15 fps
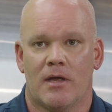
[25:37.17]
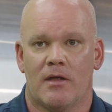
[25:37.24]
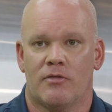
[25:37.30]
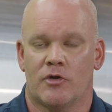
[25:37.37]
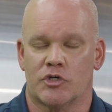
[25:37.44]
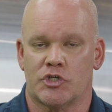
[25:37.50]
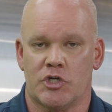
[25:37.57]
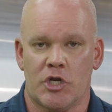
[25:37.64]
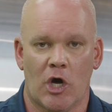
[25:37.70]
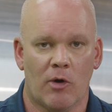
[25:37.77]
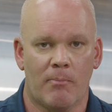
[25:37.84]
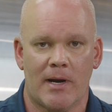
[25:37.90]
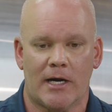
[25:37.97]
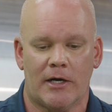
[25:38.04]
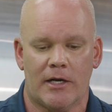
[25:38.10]
There's no
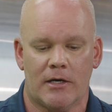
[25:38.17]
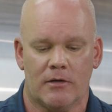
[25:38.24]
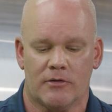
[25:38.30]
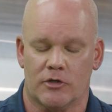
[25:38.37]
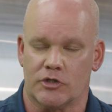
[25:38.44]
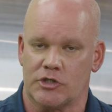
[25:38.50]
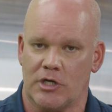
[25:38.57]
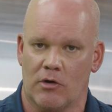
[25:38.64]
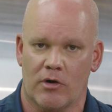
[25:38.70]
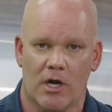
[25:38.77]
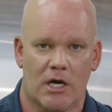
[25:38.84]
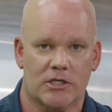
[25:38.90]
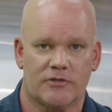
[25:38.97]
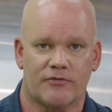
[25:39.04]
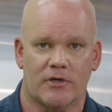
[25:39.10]
barrier. There's no
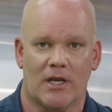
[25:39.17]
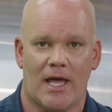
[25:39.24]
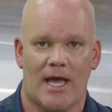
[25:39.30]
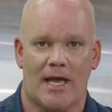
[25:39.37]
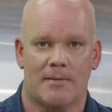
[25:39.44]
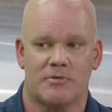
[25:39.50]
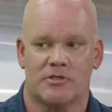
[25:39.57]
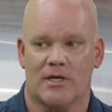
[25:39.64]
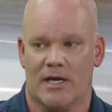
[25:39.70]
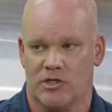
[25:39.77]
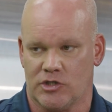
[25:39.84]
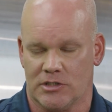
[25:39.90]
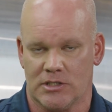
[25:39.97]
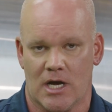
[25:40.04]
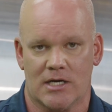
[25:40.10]
cost for labs, as
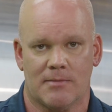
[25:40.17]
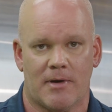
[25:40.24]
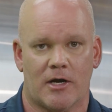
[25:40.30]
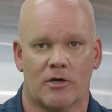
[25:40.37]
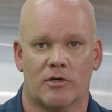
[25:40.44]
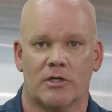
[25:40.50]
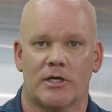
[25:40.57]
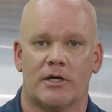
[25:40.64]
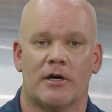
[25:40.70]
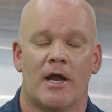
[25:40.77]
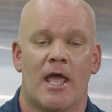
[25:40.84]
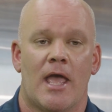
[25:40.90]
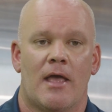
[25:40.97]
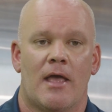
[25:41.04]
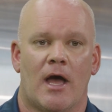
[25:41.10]
she talked about earlier.
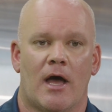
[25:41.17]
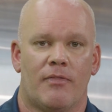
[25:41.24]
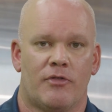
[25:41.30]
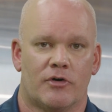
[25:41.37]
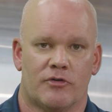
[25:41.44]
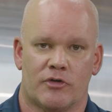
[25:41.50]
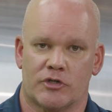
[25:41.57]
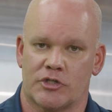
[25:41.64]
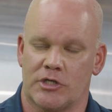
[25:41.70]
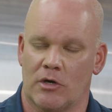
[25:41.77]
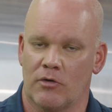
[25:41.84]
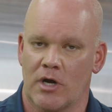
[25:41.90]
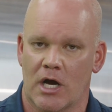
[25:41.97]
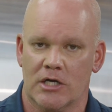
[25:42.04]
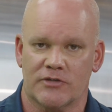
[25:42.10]
There's no
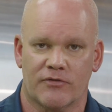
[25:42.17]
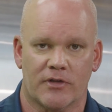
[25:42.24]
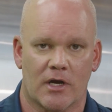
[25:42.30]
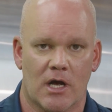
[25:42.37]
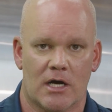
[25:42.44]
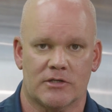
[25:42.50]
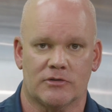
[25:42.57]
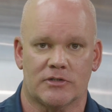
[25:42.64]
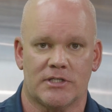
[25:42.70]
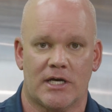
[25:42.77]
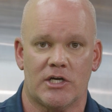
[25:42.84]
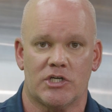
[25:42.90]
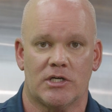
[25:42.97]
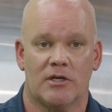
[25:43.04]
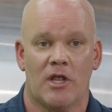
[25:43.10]
cost for the
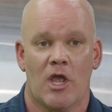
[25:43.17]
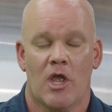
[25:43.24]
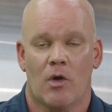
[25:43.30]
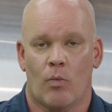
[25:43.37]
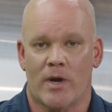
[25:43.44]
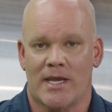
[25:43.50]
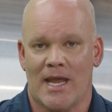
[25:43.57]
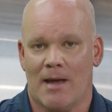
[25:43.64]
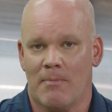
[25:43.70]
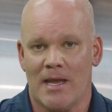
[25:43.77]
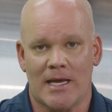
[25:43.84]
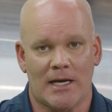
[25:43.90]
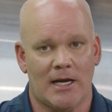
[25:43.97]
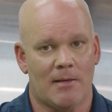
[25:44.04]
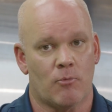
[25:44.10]
consultation. We can't
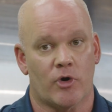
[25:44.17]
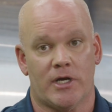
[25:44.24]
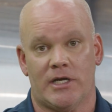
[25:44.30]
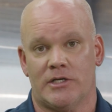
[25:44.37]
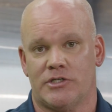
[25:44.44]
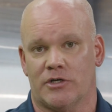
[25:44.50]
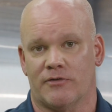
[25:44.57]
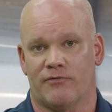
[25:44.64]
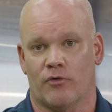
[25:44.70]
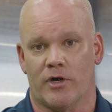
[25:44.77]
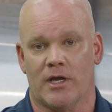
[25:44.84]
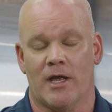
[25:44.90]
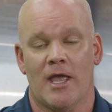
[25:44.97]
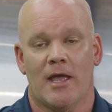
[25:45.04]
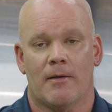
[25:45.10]
make it any more easier for
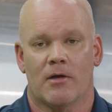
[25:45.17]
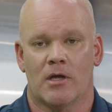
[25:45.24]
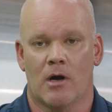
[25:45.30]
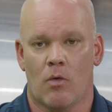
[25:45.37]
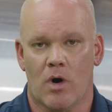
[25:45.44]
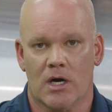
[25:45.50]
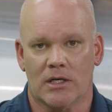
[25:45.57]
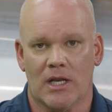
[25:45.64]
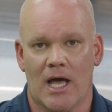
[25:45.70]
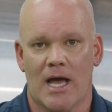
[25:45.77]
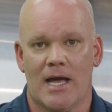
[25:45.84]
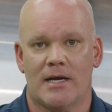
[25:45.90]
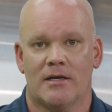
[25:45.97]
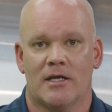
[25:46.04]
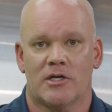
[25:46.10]
you. Go
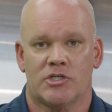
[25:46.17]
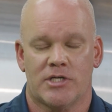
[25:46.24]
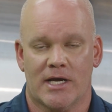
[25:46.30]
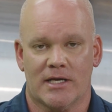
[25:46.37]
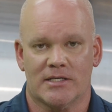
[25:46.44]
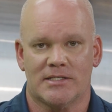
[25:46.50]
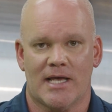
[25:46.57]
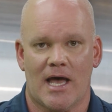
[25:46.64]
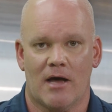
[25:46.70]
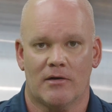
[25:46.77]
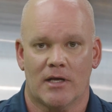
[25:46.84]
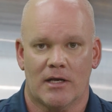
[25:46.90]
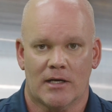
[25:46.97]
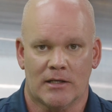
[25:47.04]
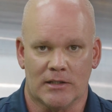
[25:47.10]
online, check us out,
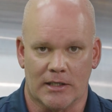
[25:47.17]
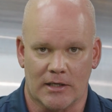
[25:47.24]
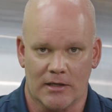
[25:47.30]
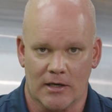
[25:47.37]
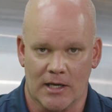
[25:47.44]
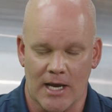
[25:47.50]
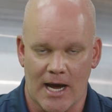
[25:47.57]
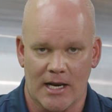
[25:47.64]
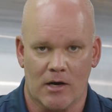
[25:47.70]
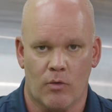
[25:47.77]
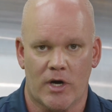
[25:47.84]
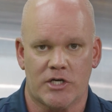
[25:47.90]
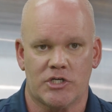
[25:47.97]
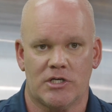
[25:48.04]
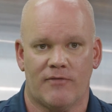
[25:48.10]
click Got a
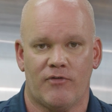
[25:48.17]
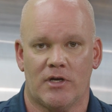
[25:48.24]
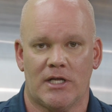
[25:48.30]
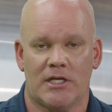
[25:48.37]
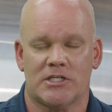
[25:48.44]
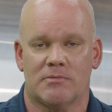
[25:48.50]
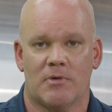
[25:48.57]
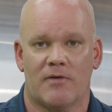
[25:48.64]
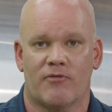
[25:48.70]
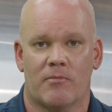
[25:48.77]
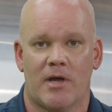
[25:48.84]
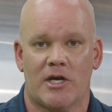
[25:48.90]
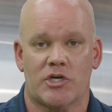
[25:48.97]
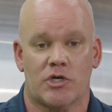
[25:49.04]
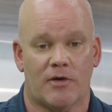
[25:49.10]
Question if you need some
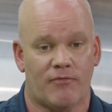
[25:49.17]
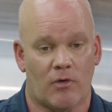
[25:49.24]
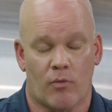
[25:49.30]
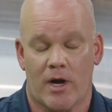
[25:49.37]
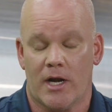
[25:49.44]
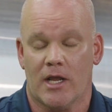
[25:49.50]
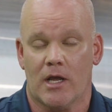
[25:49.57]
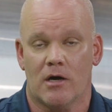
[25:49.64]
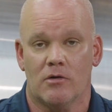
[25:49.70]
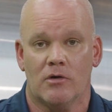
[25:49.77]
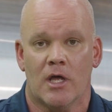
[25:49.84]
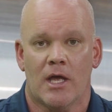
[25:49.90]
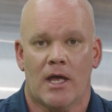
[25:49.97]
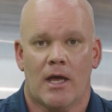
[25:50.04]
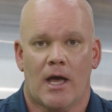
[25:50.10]
information. If you're ready to go,
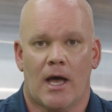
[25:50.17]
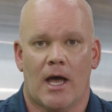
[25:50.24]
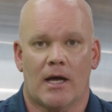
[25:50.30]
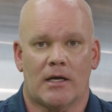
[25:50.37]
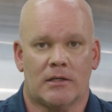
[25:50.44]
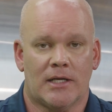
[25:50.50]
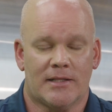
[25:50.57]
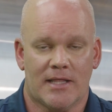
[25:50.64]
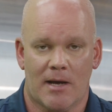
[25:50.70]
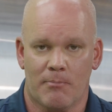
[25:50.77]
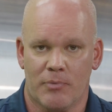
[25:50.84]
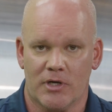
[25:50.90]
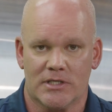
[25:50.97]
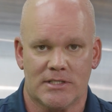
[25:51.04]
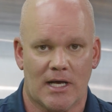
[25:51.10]
click that
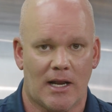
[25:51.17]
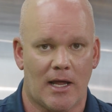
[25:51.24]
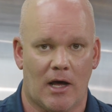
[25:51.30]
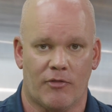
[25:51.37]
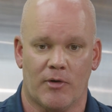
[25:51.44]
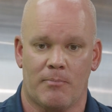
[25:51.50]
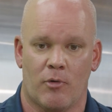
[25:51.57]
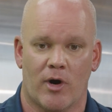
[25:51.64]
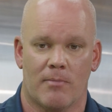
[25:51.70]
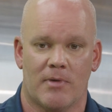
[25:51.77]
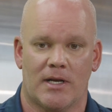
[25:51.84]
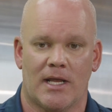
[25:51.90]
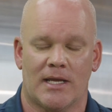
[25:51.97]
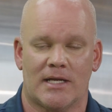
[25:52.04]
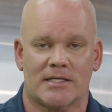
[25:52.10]
book telehealth appointment
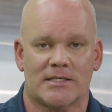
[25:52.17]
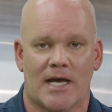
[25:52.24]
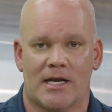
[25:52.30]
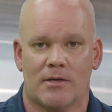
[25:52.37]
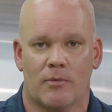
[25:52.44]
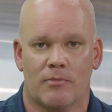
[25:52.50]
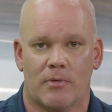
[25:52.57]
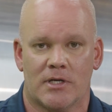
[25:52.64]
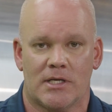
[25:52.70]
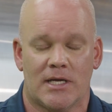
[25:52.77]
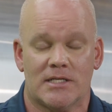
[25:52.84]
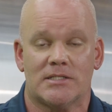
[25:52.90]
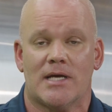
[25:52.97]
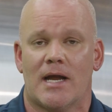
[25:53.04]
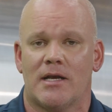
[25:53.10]
and get
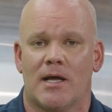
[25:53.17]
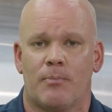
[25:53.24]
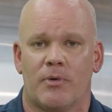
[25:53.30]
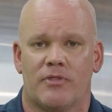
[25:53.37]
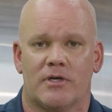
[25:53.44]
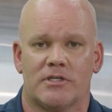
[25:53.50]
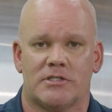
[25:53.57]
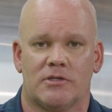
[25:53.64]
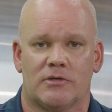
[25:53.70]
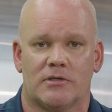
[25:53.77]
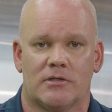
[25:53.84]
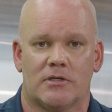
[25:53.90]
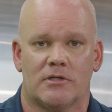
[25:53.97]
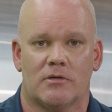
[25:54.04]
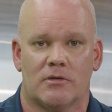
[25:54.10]
signed up with us
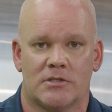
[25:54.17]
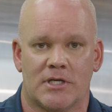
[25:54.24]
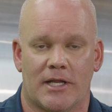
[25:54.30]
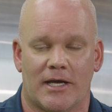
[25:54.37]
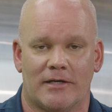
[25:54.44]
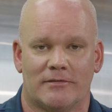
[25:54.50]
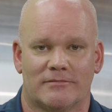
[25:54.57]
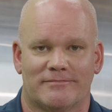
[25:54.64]
today.